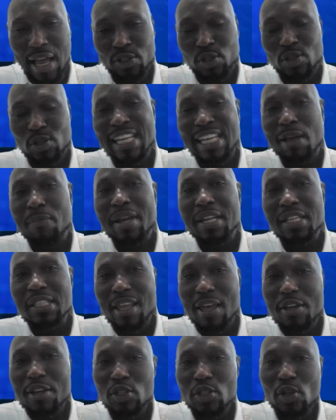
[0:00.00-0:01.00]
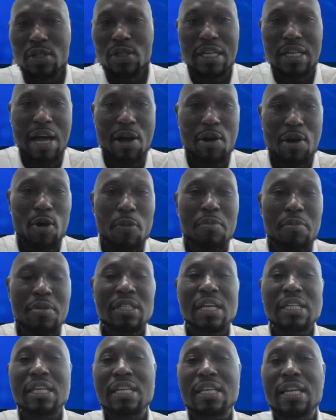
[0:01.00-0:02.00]
segmentation and how
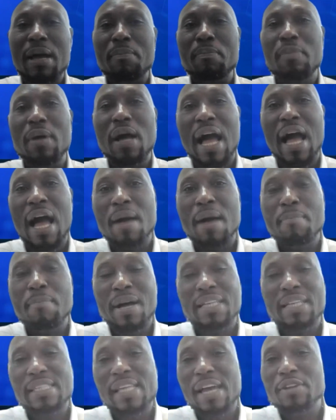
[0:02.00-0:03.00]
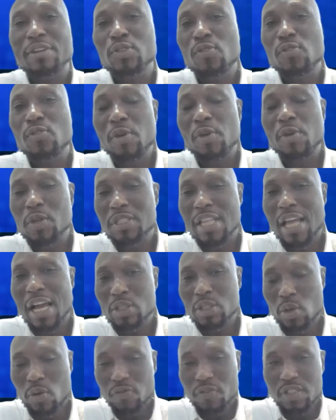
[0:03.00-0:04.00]
companies are then assigned to various
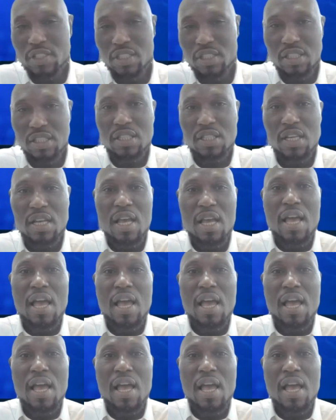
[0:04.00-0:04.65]
tax offices.